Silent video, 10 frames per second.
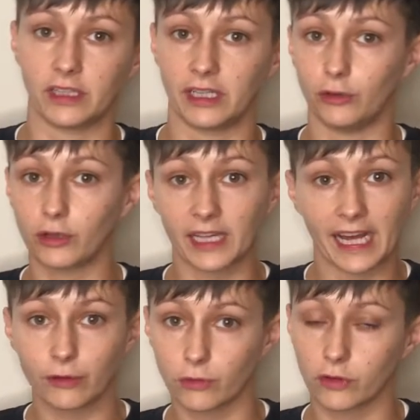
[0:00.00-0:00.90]
and you can
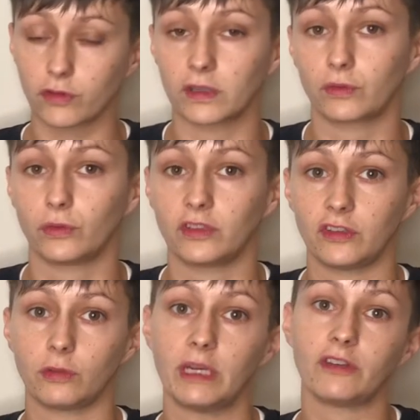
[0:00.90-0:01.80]
handle those stressful
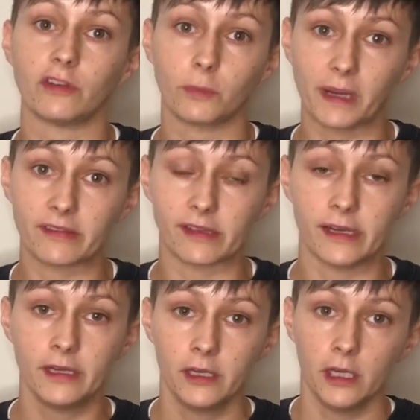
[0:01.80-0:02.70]
situations better,
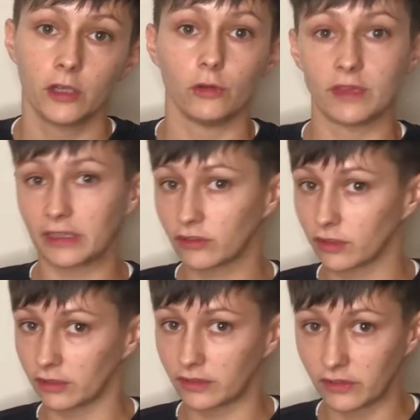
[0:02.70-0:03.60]
you then
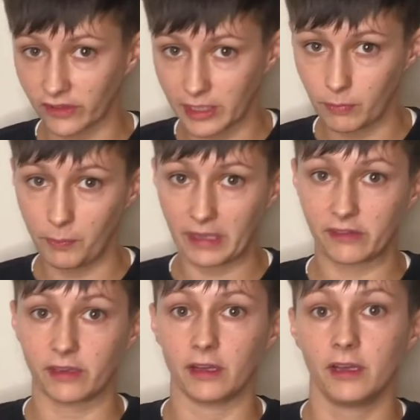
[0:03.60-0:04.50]
start to sleep better.